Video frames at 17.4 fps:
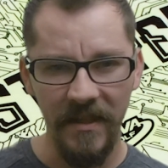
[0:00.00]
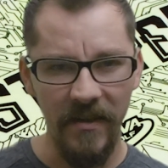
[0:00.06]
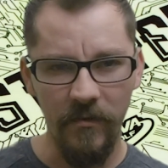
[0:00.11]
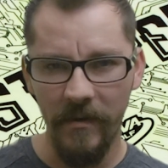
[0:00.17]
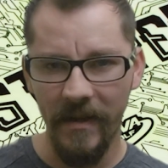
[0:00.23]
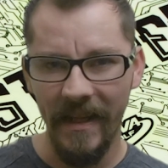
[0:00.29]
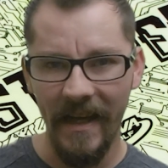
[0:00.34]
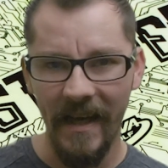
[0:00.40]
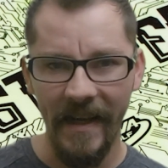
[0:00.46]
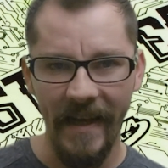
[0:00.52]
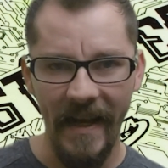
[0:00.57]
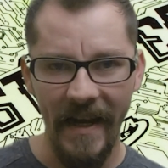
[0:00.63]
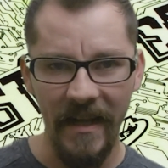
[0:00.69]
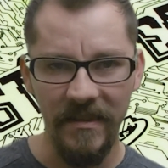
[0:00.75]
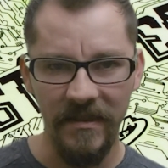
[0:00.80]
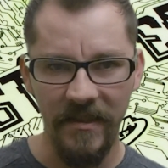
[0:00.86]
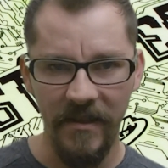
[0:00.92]
Everybody kind of
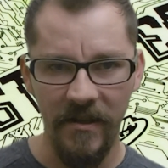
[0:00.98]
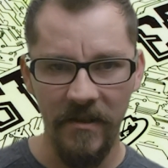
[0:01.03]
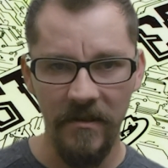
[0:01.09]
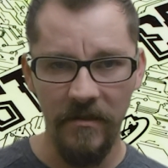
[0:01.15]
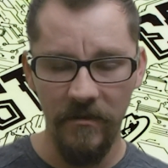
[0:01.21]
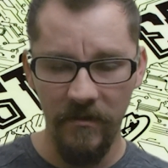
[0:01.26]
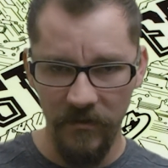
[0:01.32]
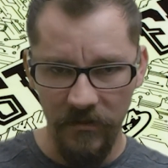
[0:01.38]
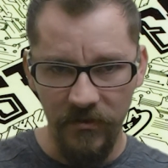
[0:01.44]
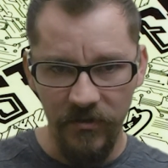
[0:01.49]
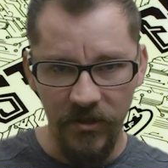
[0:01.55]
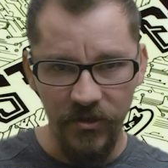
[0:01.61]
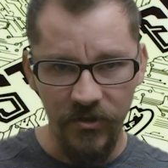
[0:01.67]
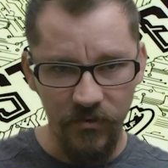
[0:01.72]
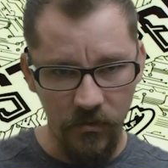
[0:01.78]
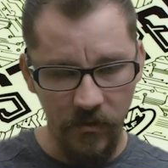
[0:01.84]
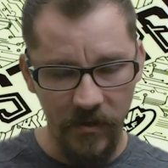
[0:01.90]
has their
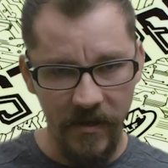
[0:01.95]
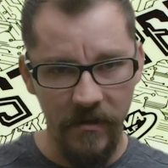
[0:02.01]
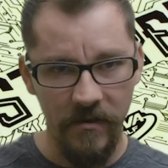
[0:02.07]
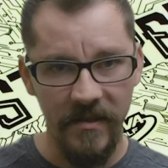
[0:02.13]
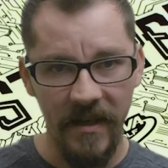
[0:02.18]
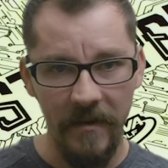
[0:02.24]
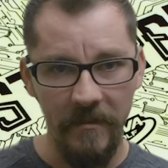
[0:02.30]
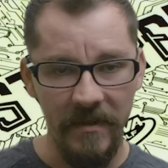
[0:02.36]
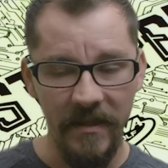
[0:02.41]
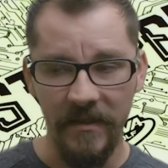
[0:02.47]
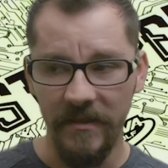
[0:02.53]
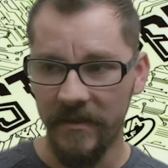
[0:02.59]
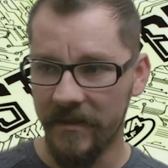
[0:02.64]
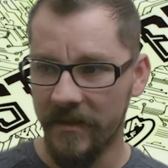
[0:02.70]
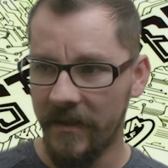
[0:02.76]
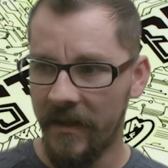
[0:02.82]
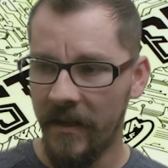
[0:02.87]
Destroyer type
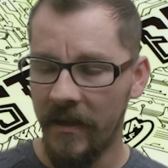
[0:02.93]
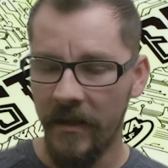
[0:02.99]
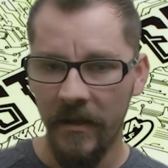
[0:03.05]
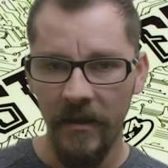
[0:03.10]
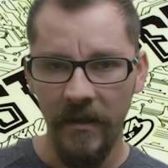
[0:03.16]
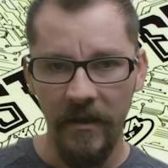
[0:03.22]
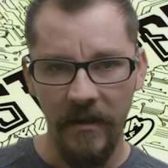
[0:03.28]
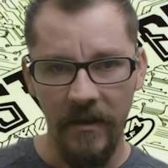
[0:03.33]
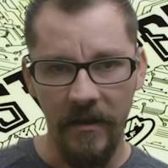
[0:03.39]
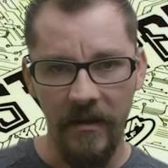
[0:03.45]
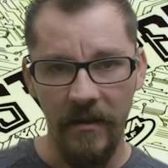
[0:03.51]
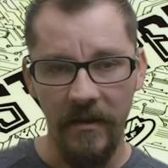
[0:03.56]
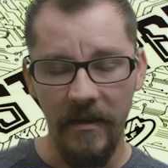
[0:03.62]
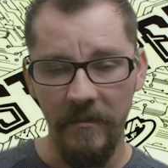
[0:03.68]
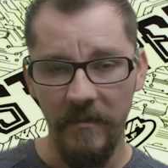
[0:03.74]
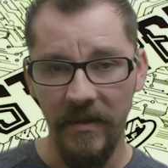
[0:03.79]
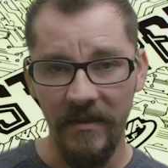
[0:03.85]
disc,
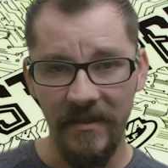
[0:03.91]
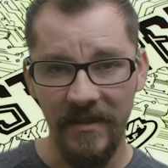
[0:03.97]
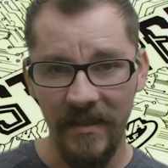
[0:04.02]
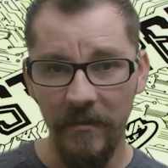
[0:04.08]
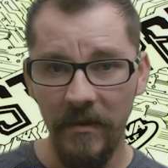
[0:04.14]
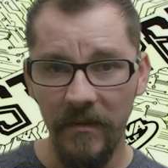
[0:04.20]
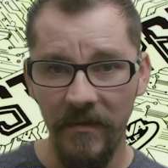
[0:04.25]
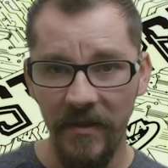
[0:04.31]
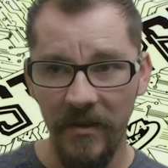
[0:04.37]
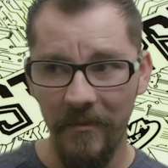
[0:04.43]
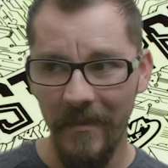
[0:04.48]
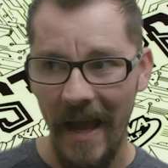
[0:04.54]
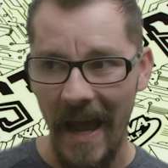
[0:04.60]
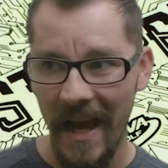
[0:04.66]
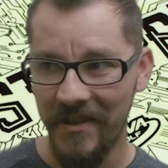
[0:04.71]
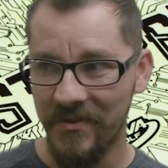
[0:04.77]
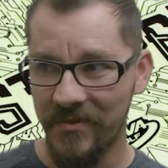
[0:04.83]
but some of them
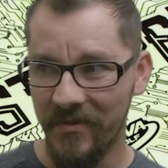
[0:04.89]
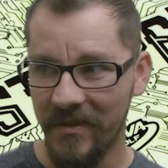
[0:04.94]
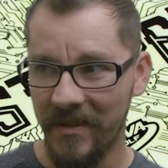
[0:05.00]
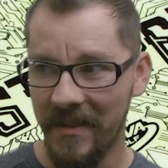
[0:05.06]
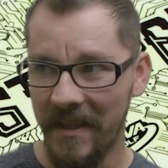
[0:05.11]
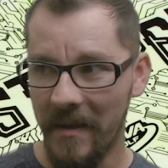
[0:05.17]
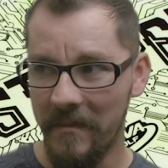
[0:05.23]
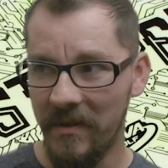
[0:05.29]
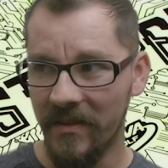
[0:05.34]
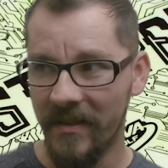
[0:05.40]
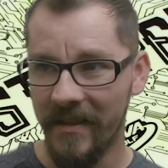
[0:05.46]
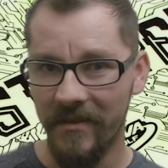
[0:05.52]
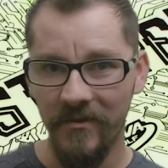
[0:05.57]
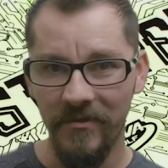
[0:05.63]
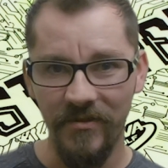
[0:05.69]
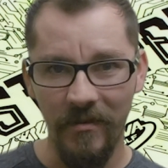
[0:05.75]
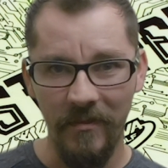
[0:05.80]
actually
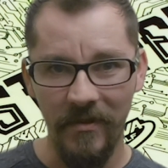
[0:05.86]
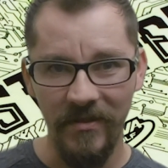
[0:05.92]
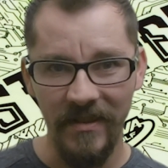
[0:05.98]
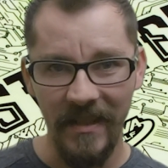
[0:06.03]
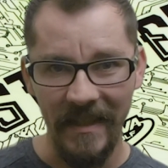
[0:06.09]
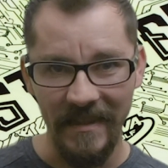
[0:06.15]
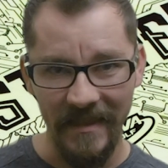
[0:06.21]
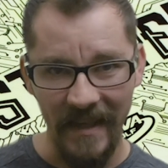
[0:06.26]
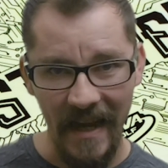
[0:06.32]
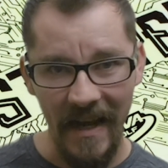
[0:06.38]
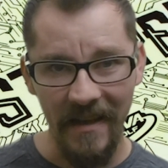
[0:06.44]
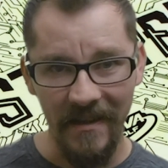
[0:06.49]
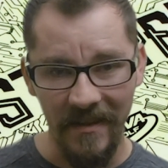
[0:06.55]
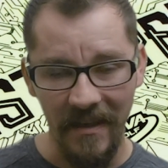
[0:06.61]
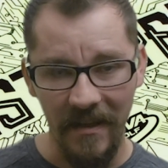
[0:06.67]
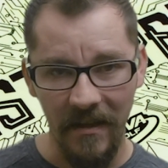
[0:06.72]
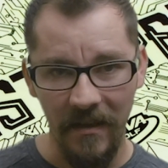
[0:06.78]
emulate those numbers
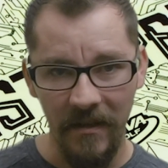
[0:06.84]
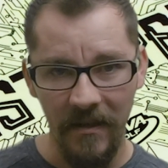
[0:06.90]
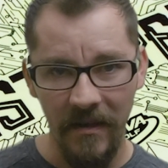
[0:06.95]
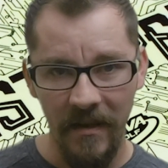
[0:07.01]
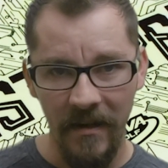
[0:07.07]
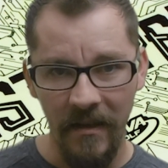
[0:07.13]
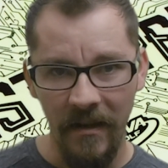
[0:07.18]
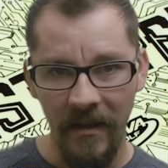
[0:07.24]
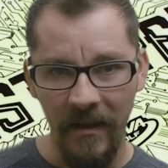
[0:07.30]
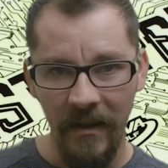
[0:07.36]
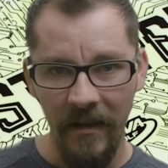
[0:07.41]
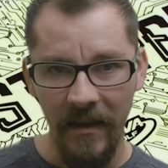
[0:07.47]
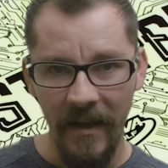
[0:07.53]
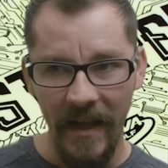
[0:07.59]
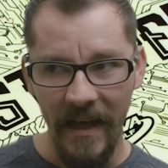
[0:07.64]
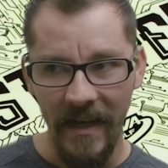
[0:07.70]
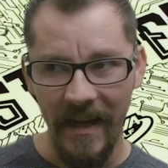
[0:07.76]
exactly,
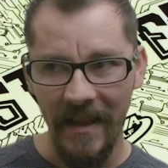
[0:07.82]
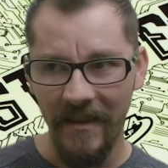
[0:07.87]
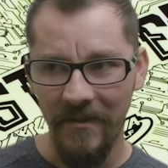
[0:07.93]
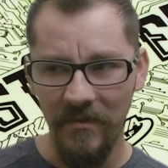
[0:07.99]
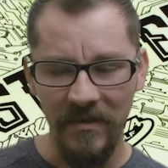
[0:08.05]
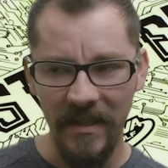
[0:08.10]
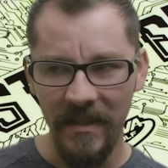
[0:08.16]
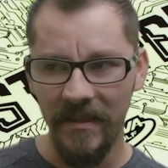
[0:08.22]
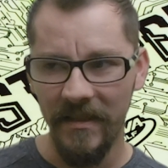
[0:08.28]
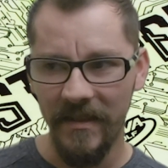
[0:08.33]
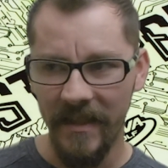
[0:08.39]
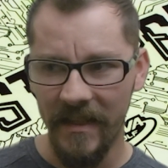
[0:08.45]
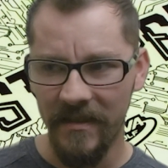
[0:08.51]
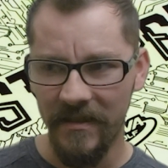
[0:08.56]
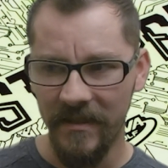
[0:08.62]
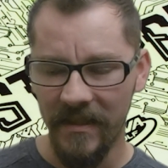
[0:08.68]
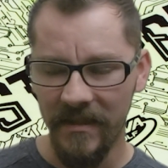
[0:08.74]
and I don't think that
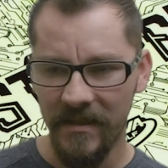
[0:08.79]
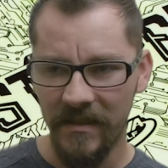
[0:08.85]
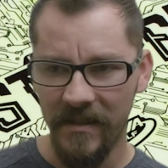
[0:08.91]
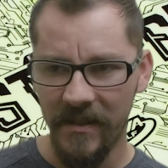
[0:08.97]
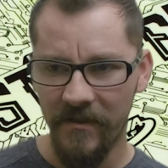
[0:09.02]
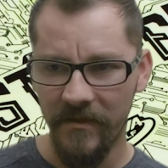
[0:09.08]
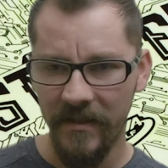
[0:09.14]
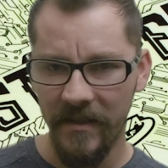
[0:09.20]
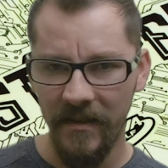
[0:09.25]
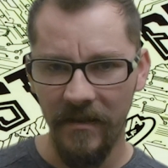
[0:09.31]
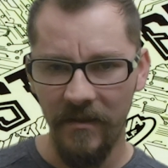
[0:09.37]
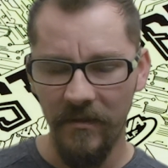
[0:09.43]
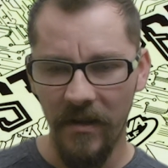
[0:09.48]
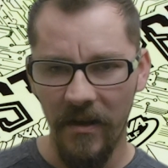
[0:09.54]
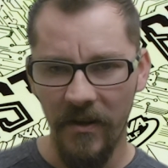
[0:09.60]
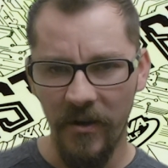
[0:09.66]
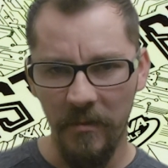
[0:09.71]
that's
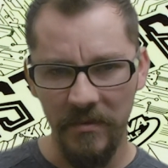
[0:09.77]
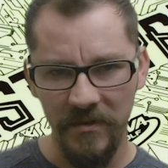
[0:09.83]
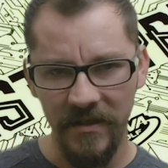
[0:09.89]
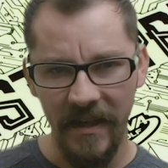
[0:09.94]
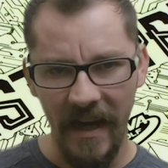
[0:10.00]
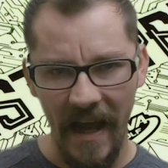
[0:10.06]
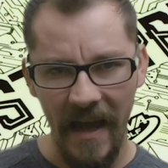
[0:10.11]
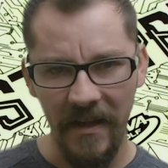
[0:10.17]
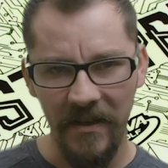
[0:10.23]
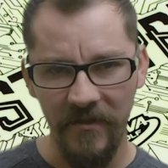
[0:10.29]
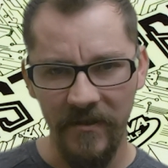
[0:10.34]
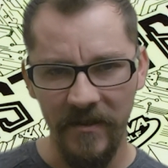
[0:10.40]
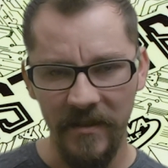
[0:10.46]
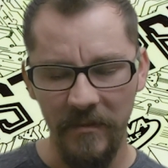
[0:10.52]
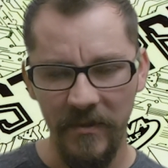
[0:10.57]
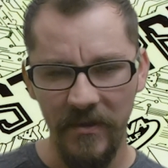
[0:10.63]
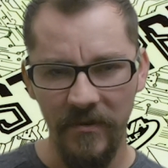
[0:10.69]
necessarily 100%
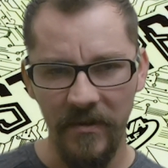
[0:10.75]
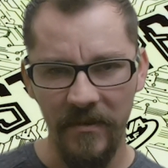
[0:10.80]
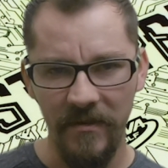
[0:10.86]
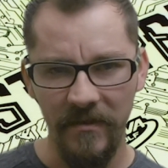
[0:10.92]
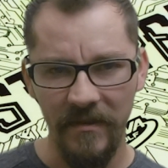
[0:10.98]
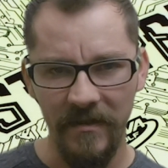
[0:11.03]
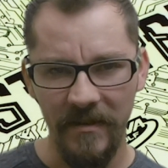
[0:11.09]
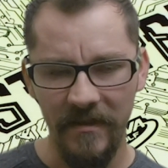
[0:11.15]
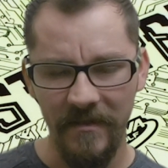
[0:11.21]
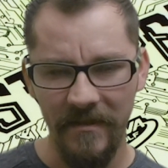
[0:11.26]
accurate to be able to